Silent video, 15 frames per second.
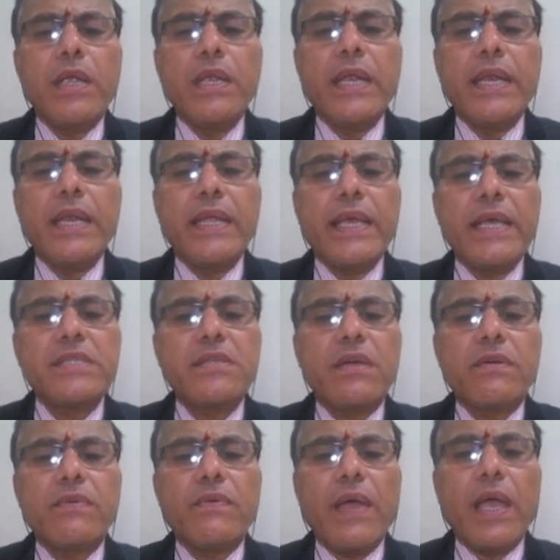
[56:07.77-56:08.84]
in any case
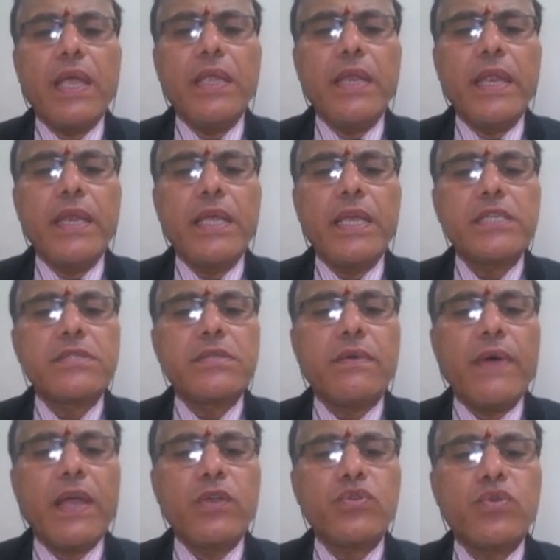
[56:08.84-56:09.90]
the
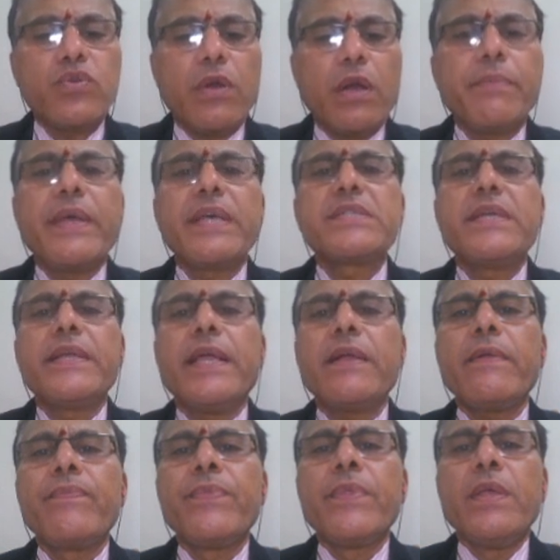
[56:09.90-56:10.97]
value should not be
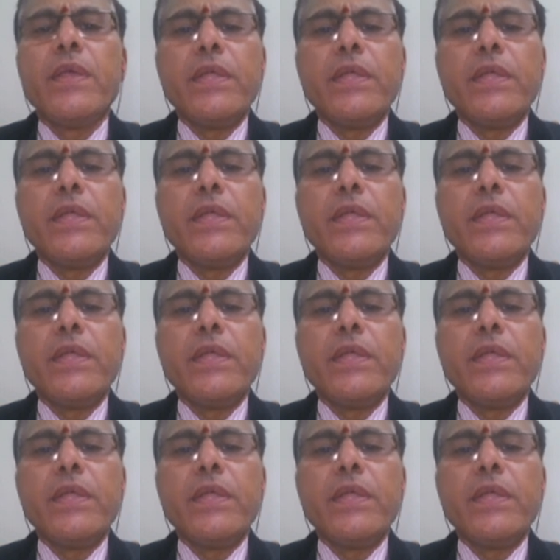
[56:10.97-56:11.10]
exceeding